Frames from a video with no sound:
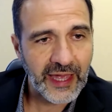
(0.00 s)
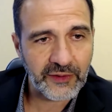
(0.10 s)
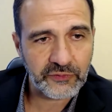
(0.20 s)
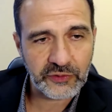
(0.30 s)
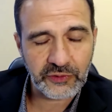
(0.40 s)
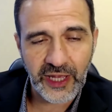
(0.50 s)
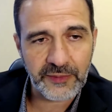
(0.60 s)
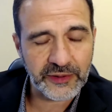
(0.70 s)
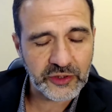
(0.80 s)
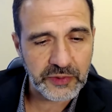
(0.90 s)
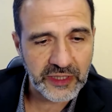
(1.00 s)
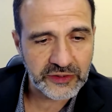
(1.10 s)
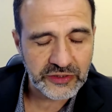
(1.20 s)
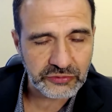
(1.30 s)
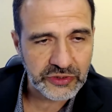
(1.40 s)
And we were able to
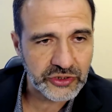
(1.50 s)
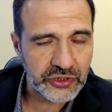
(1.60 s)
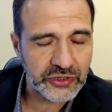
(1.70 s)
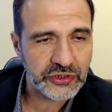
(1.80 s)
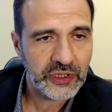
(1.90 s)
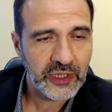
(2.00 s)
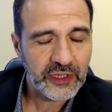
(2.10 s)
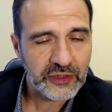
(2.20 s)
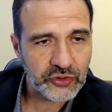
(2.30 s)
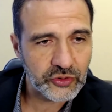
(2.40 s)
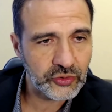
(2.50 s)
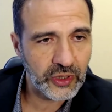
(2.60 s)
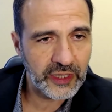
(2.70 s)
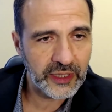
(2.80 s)
bring this research to